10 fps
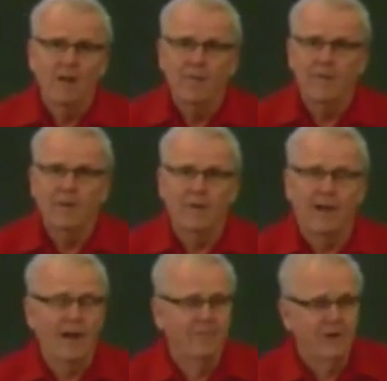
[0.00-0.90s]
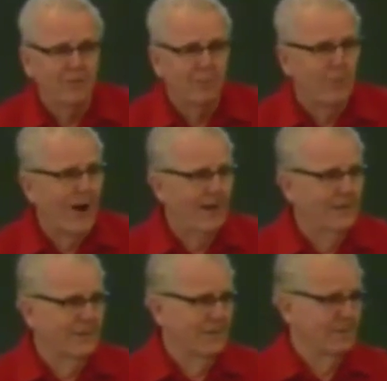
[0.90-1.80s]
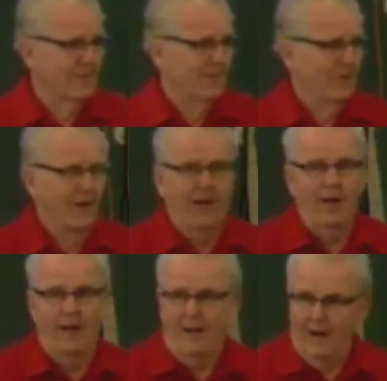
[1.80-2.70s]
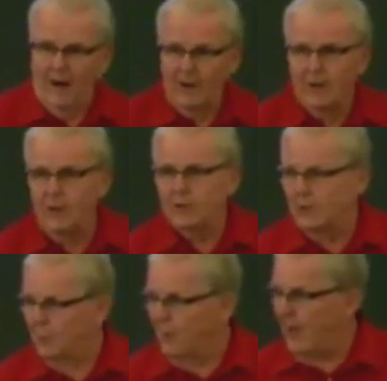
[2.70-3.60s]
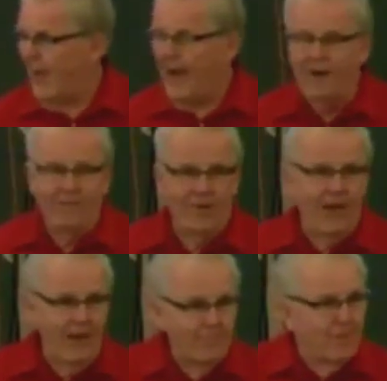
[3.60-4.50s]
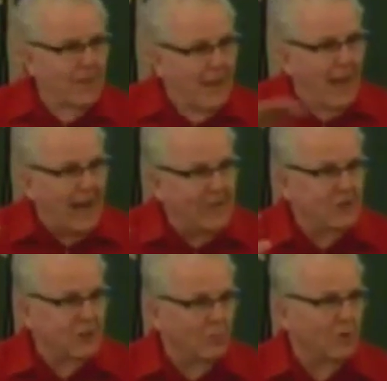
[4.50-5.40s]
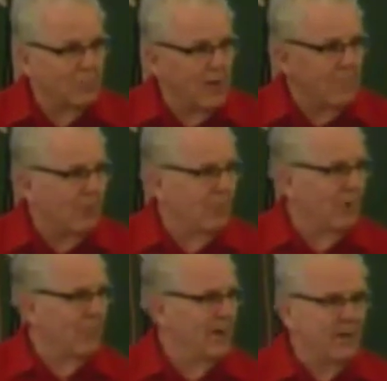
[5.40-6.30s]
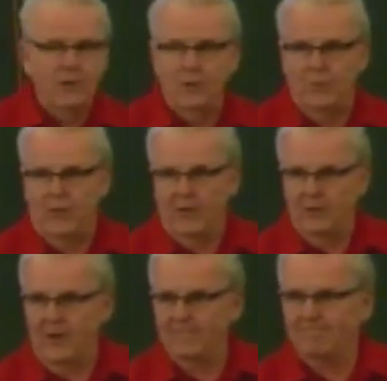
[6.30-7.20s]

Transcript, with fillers: there are a lot of different practices. In, in, our culture, we have ages at which people are permitted to do things, right?